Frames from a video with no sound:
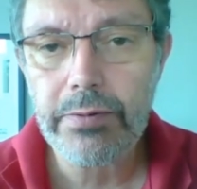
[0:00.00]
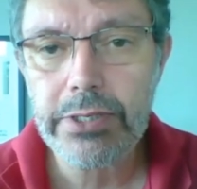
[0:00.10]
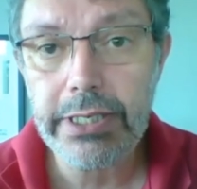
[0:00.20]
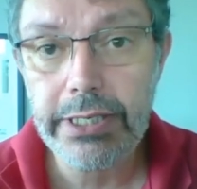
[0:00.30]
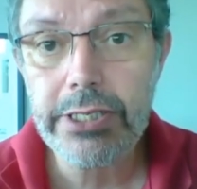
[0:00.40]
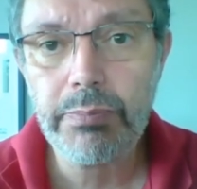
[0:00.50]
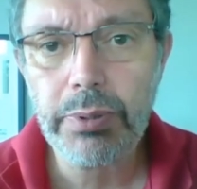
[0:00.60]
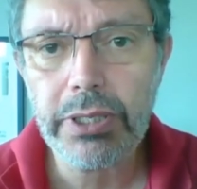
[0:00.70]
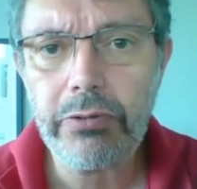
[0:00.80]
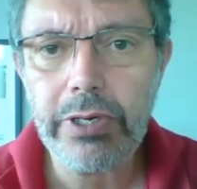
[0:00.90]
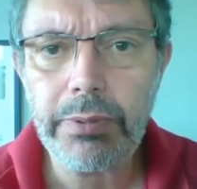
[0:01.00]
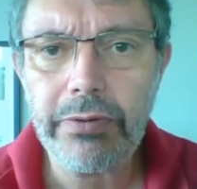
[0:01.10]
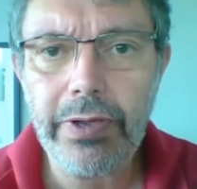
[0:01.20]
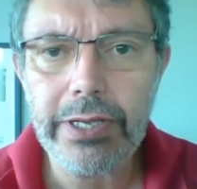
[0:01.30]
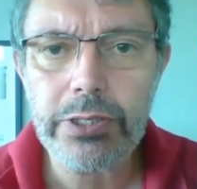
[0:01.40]
the disciplinary
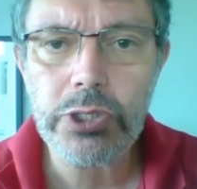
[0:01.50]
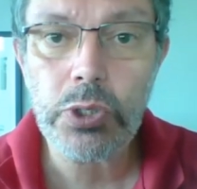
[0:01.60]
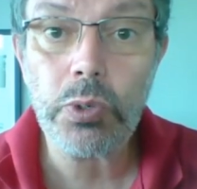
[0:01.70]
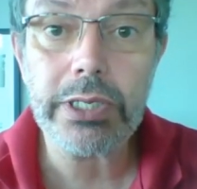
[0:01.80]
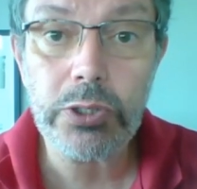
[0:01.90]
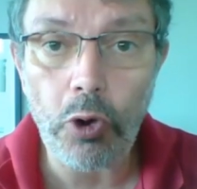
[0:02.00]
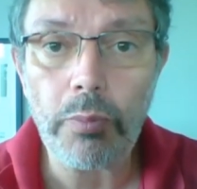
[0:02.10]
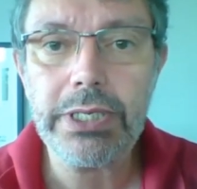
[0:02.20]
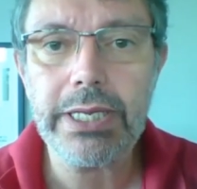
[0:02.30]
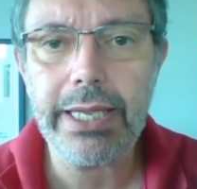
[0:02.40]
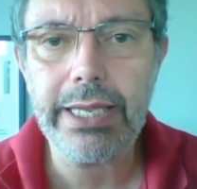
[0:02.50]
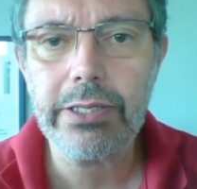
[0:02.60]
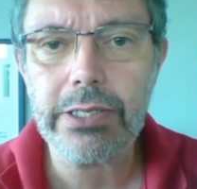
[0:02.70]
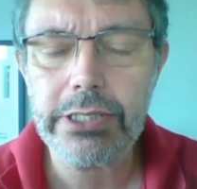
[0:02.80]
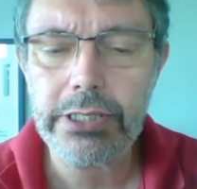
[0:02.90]
professors who are adopting
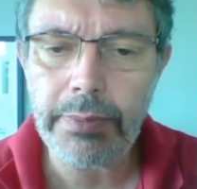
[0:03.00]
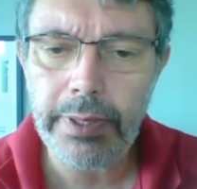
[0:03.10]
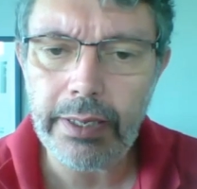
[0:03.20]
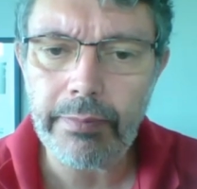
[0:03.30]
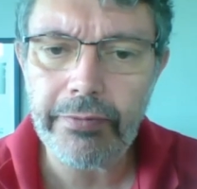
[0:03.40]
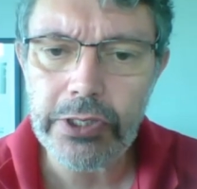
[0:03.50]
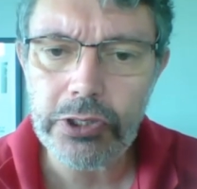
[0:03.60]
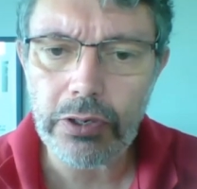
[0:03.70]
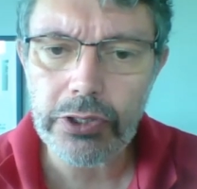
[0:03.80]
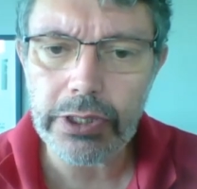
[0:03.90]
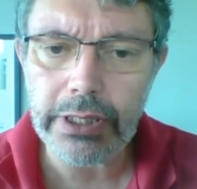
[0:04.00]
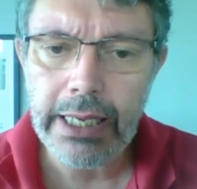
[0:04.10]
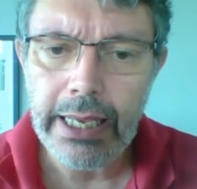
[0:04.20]
English as a medium of instruction,